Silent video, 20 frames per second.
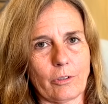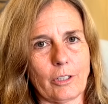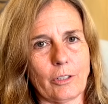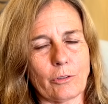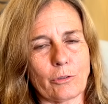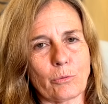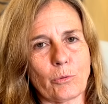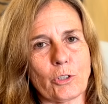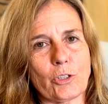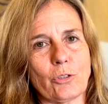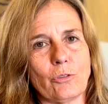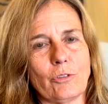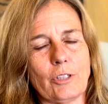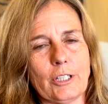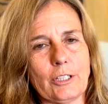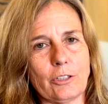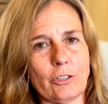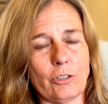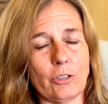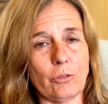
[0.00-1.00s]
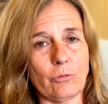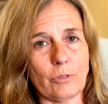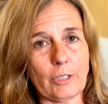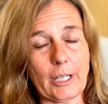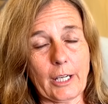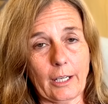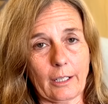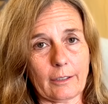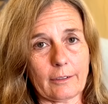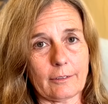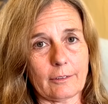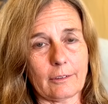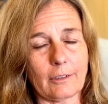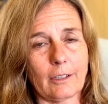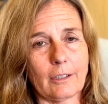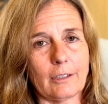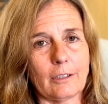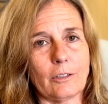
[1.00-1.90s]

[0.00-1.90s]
Here's what you need to do next.